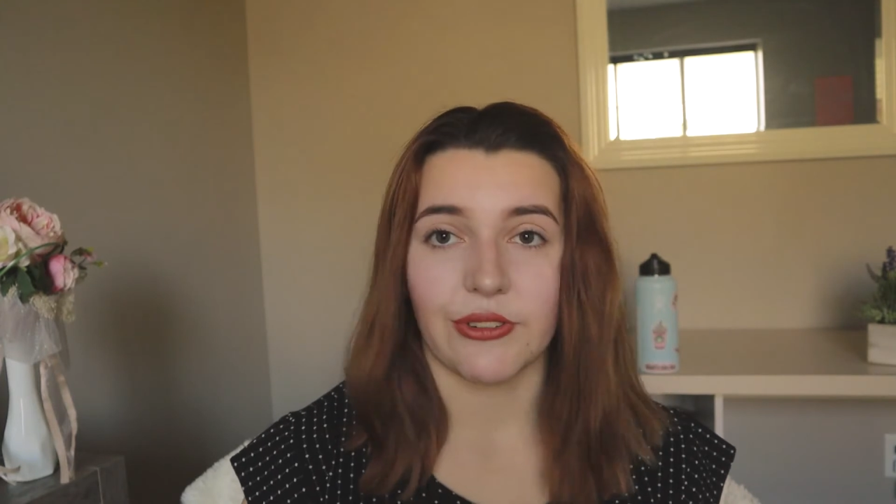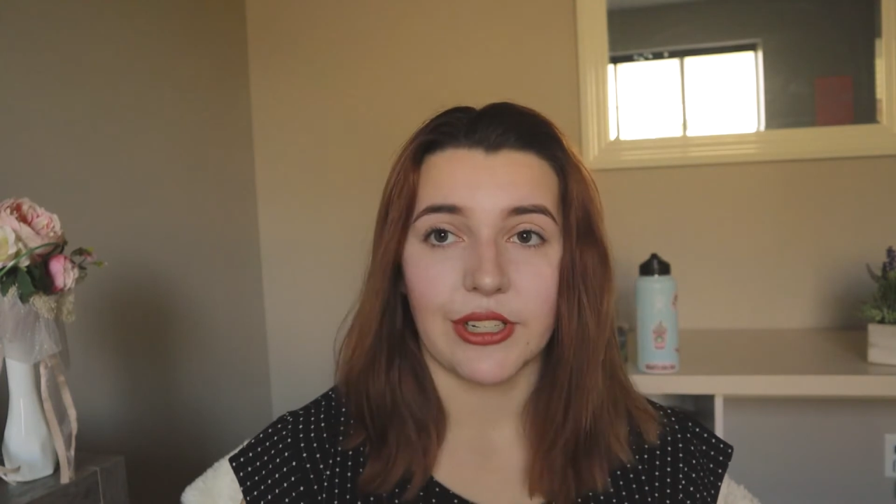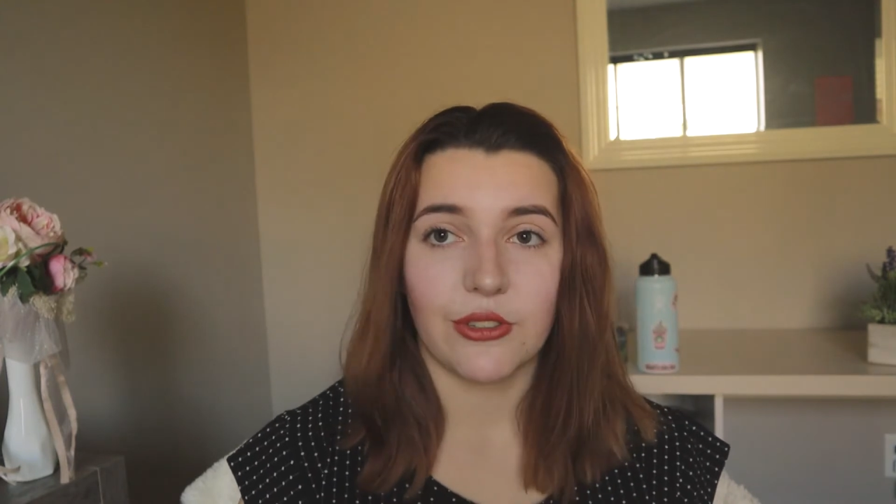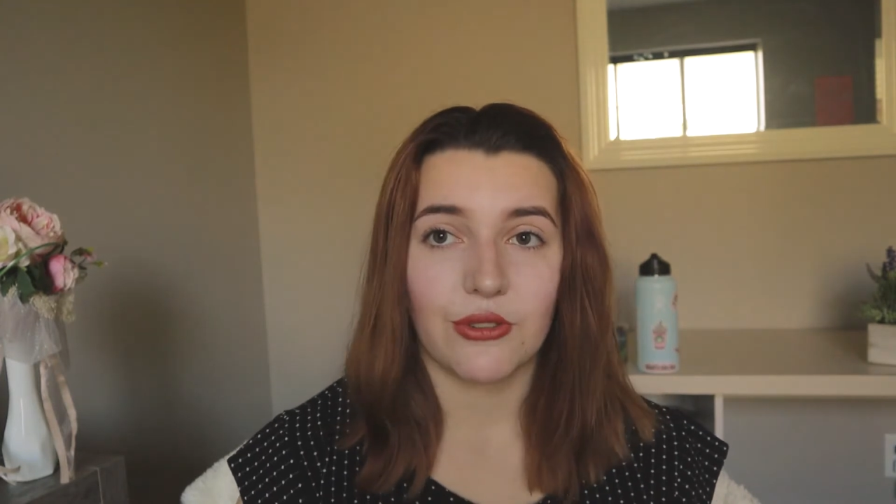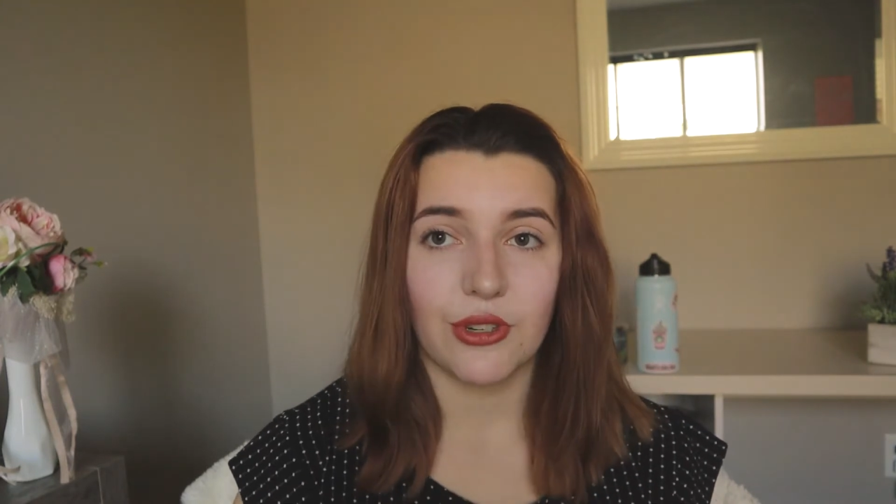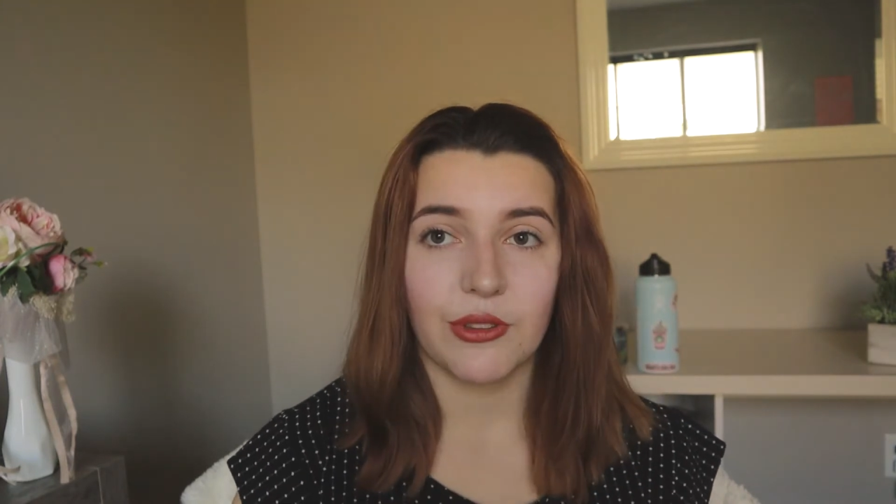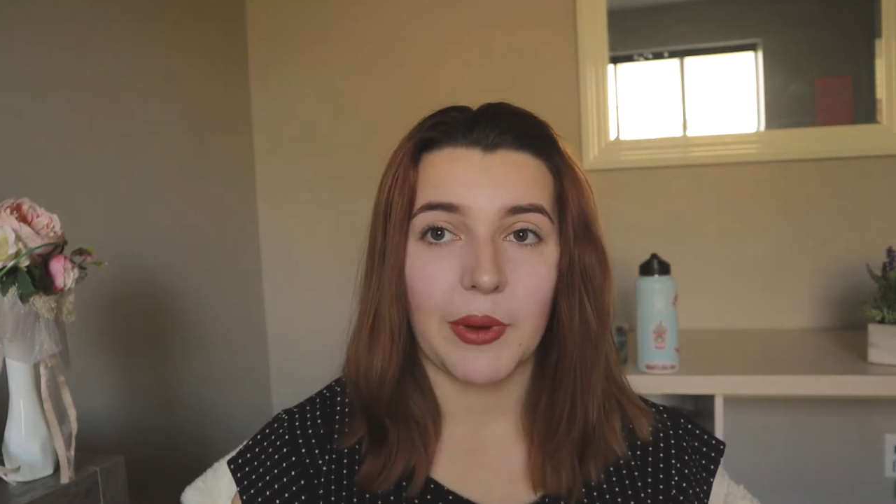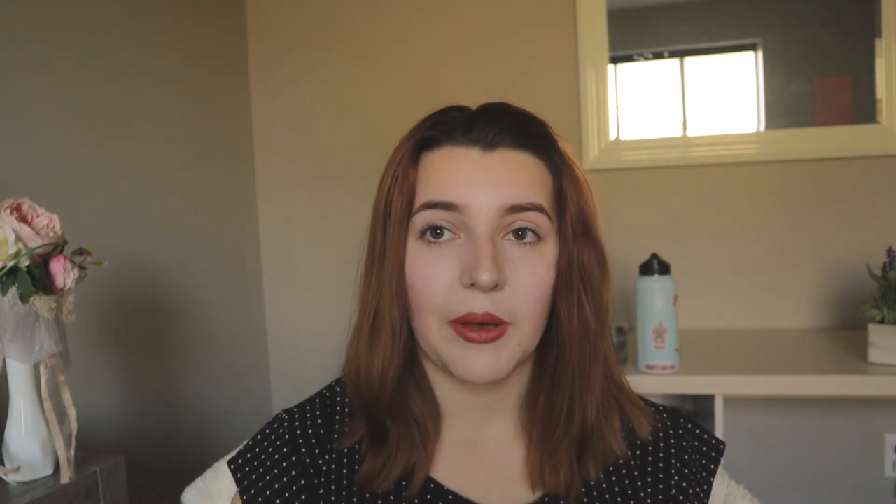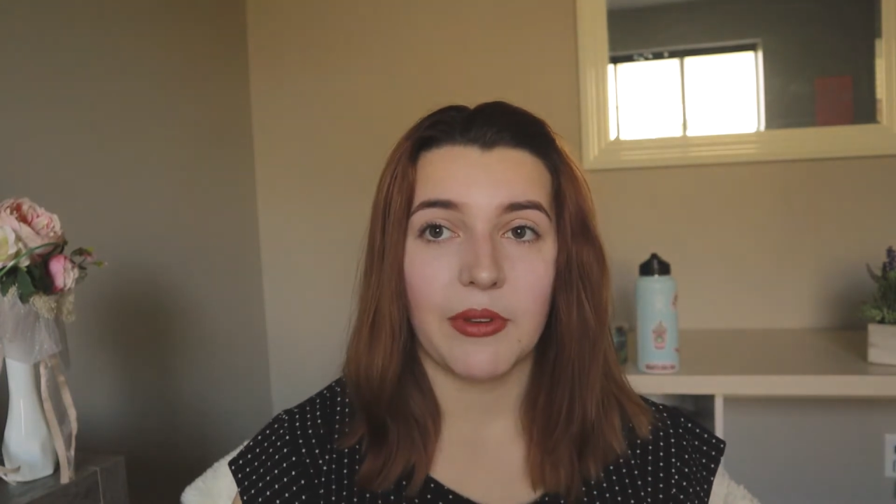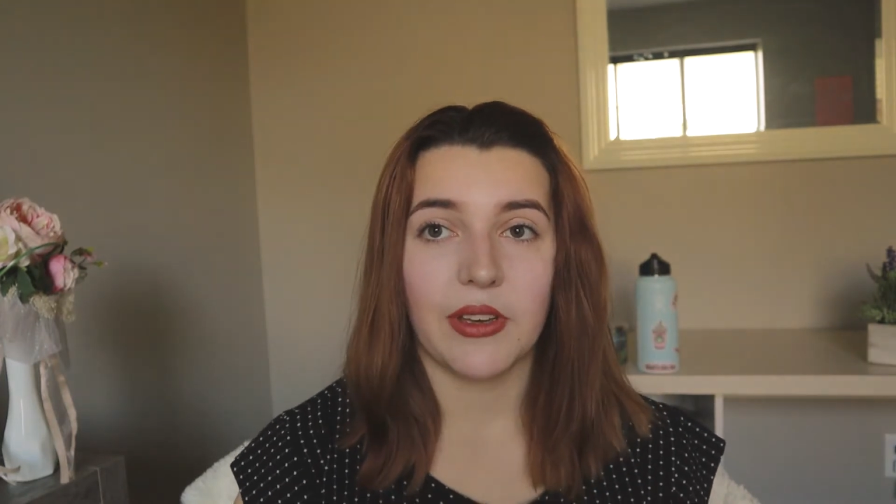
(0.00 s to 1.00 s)
Reads Truth
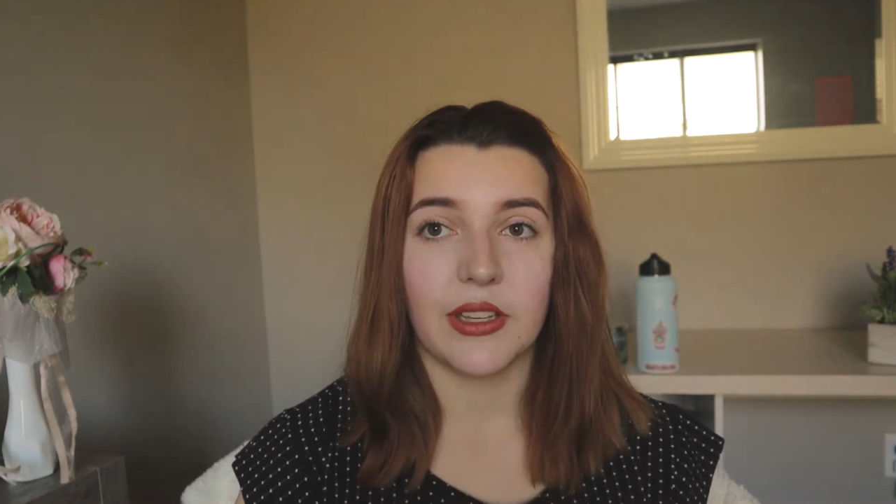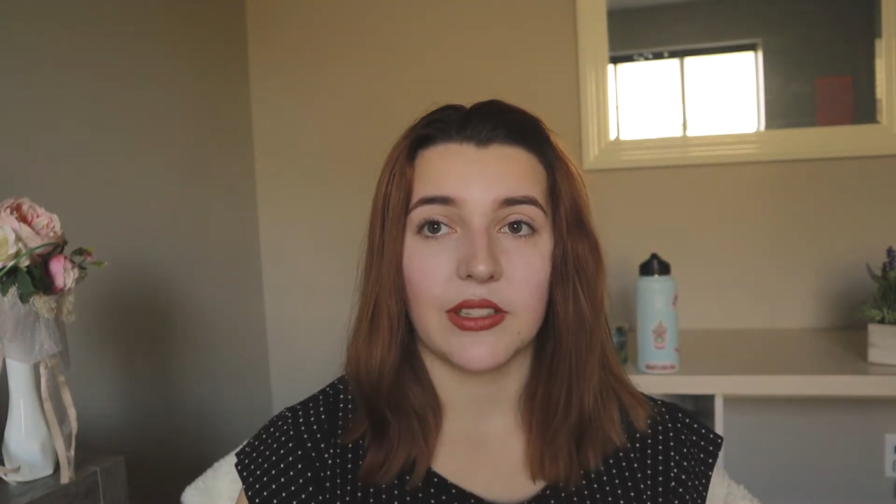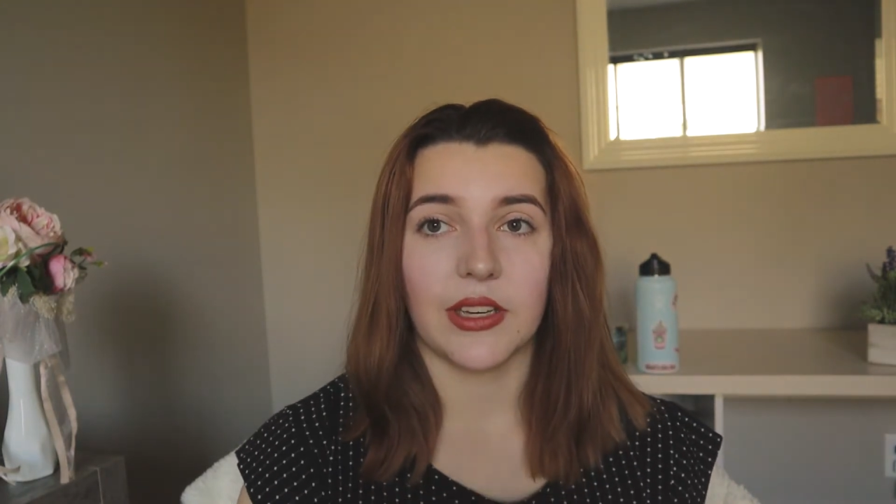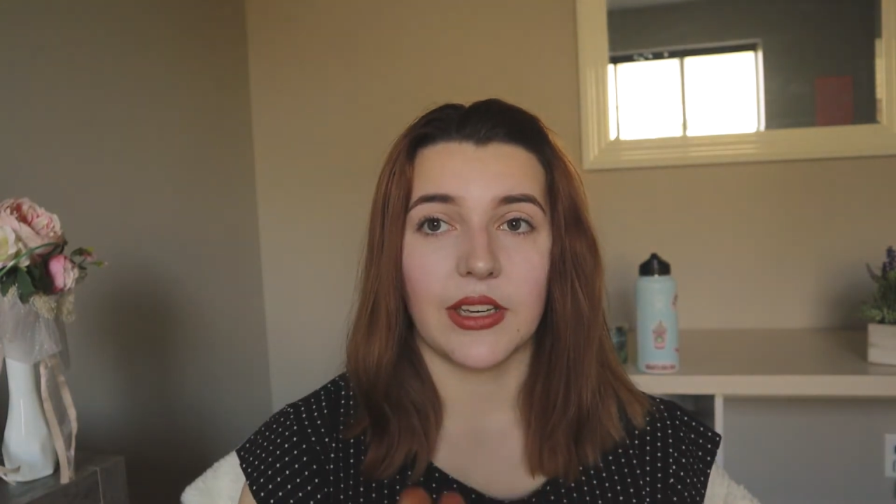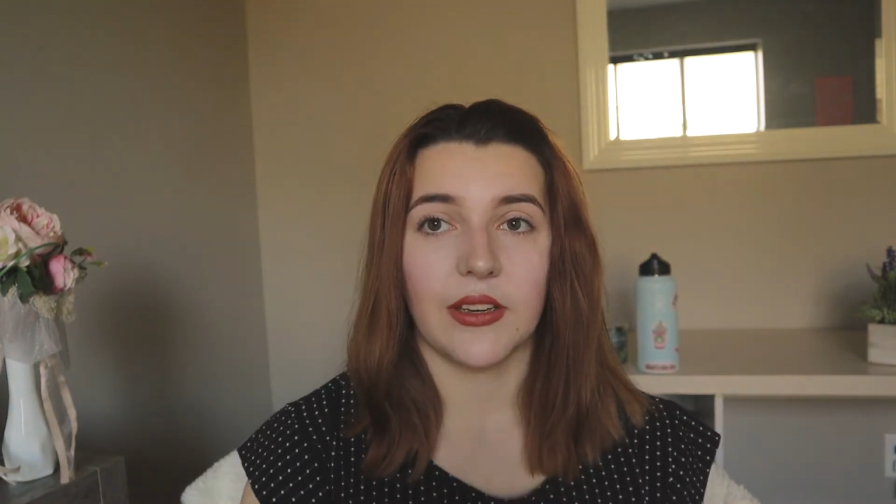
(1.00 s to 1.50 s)
Bible is it